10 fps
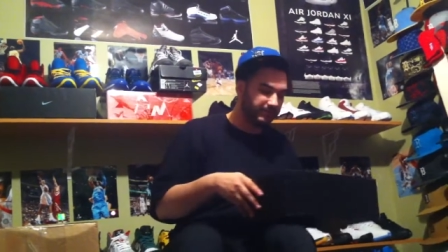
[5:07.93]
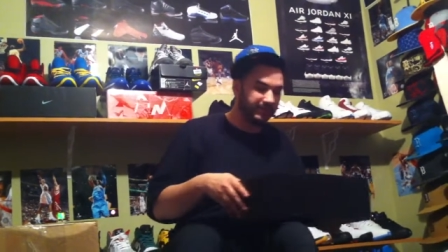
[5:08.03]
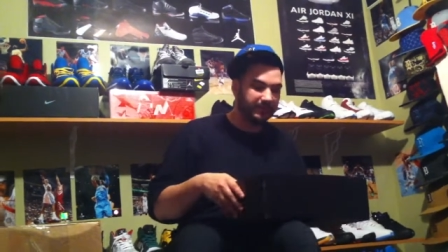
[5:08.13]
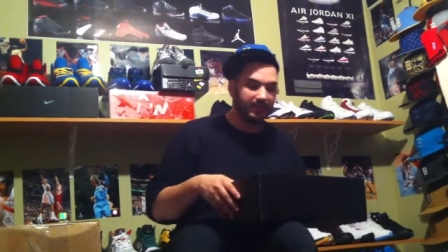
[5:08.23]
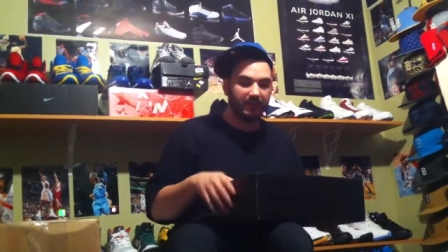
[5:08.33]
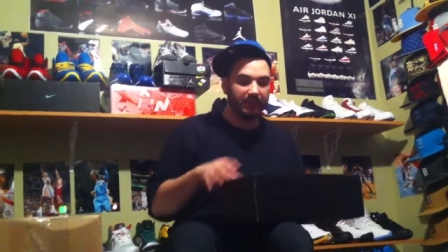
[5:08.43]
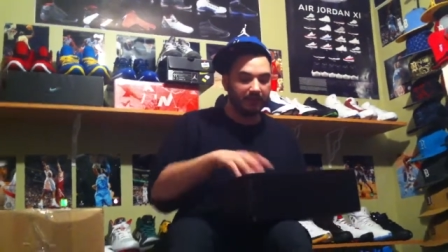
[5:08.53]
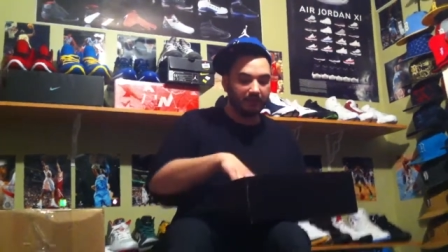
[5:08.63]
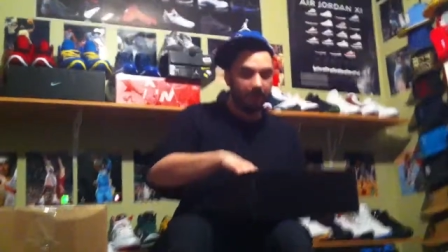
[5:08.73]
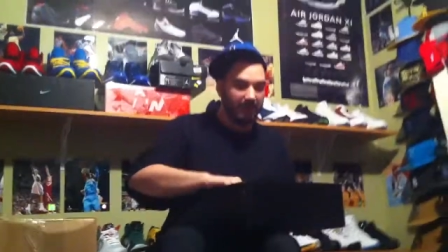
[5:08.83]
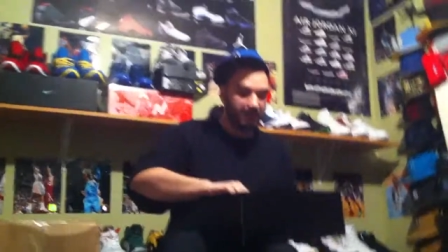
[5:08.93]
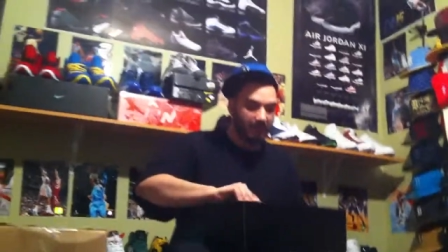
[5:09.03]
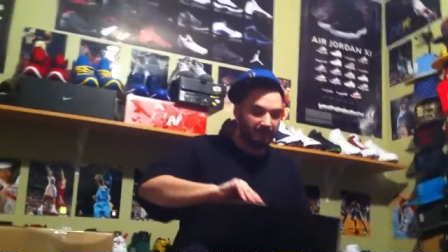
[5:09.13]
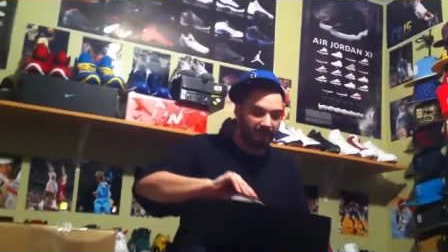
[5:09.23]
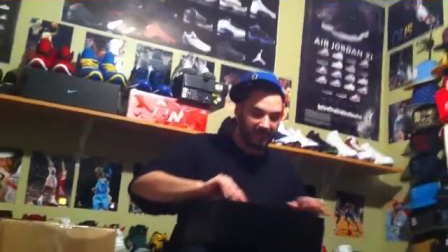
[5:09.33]
But um, hit
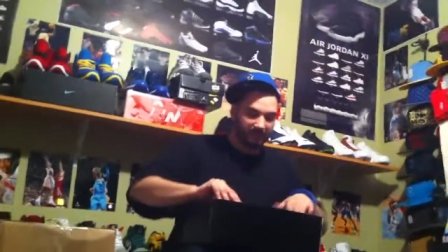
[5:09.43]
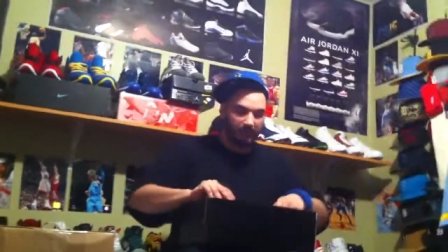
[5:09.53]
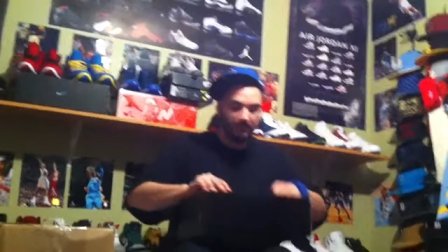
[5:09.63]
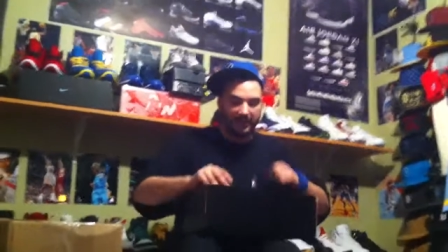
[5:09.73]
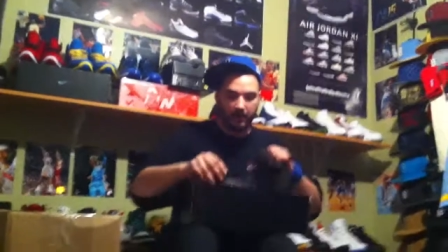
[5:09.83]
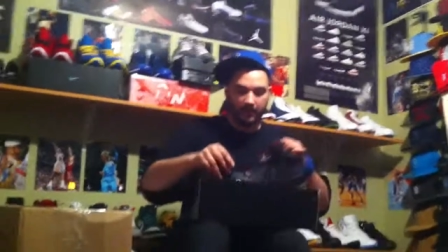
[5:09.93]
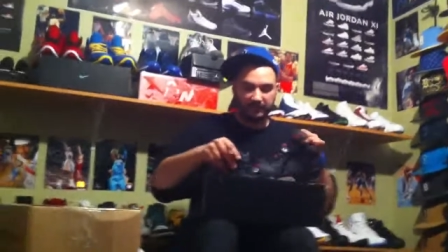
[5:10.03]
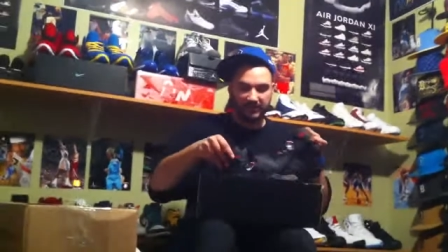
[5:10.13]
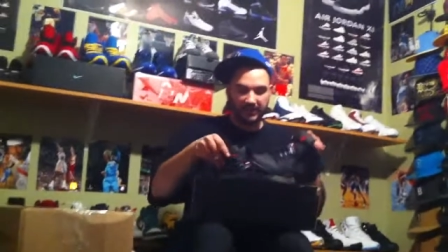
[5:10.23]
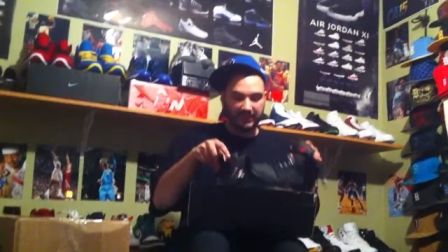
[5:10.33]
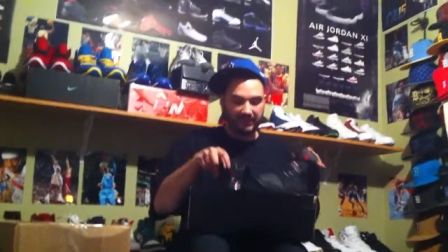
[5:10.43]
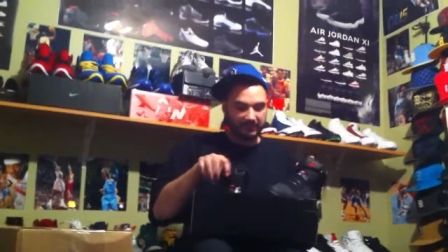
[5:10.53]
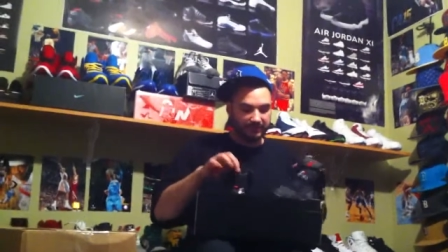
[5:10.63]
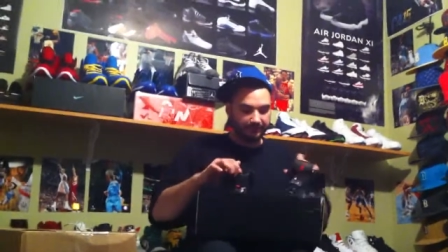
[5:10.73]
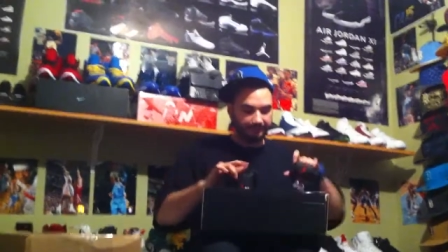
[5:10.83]
me up if you guys want to make offers on
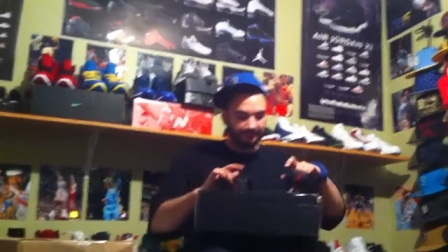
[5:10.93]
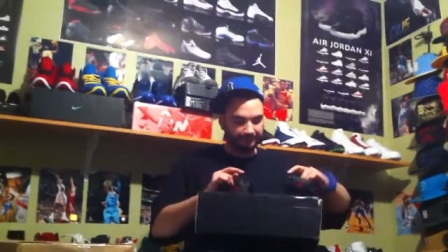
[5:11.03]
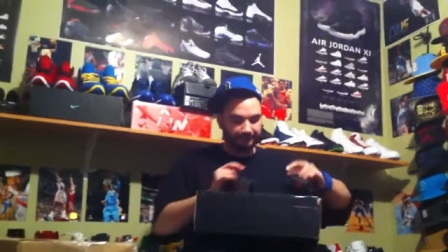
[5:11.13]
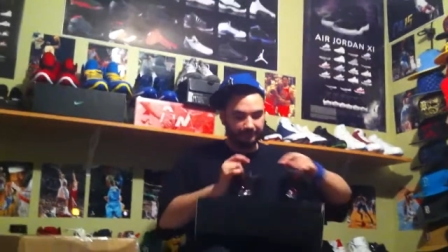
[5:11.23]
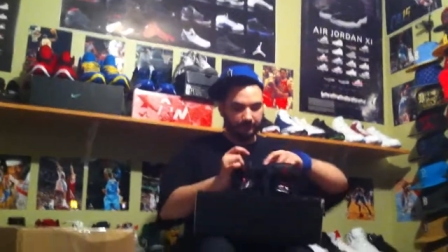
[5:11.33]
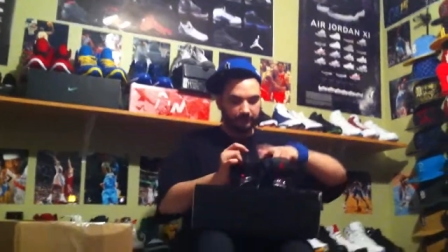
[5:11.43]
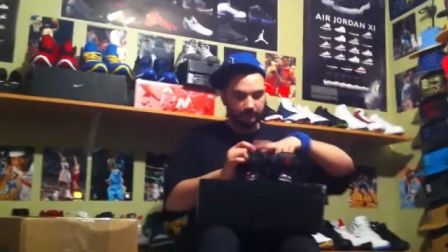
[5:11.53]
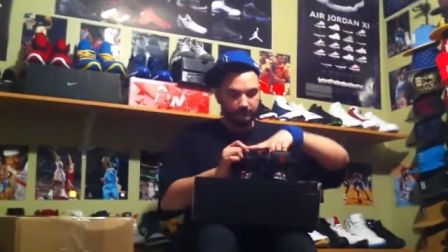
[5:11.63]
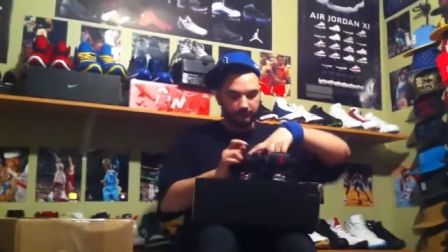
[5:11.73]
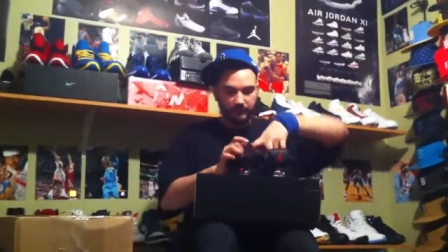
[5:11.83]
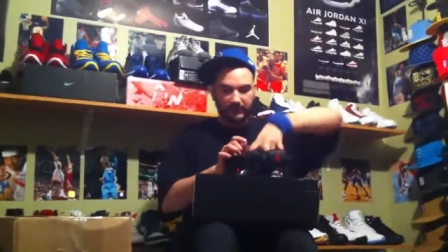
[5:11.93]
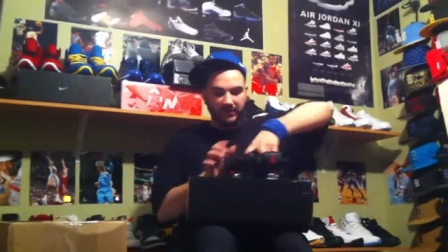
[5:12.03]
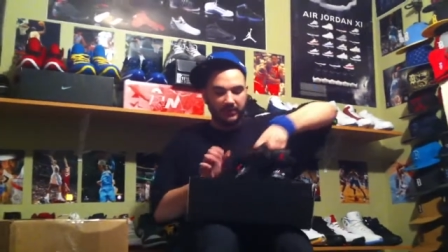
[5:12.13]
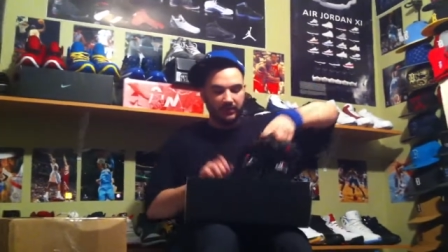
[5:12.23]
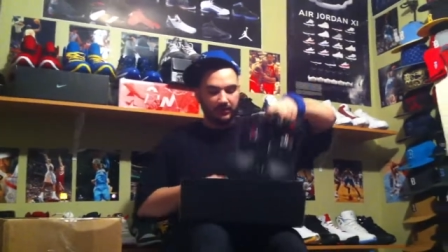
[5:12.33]
these.
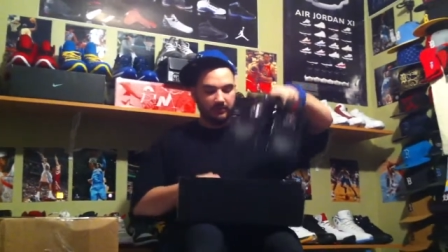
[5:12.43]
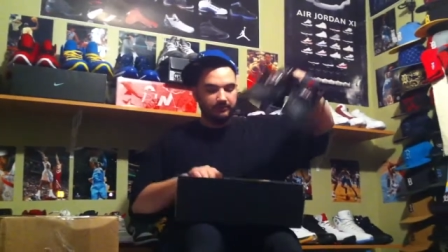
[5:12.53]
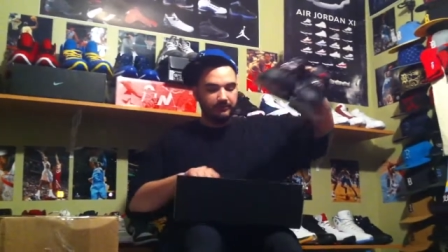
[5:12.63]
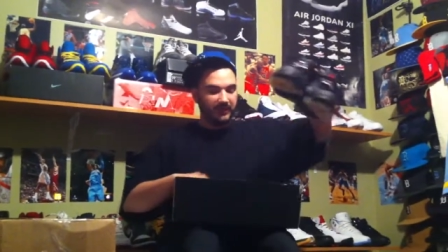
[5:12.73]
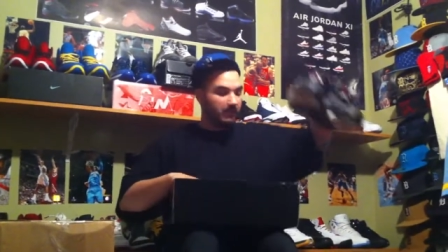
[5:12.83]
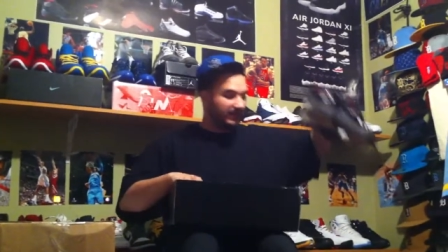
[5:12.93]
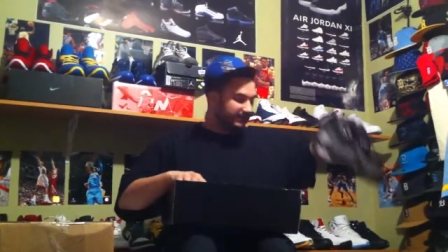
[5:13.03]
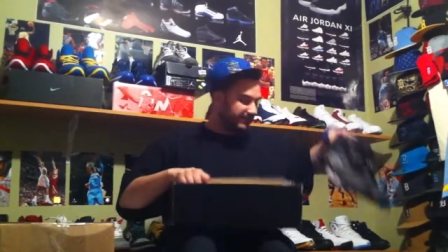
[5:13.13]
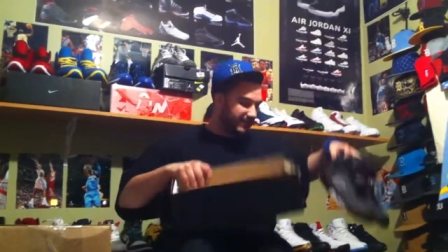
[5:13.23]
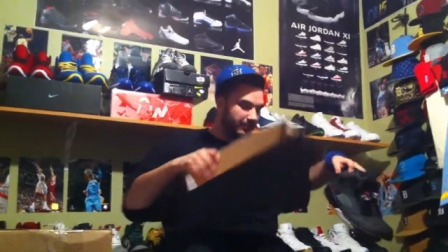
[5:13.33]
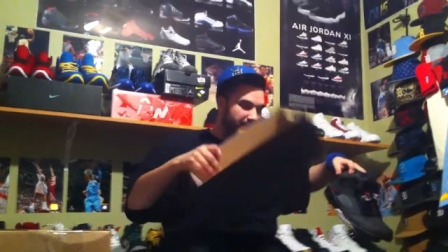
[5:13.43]
Um, he wants a fair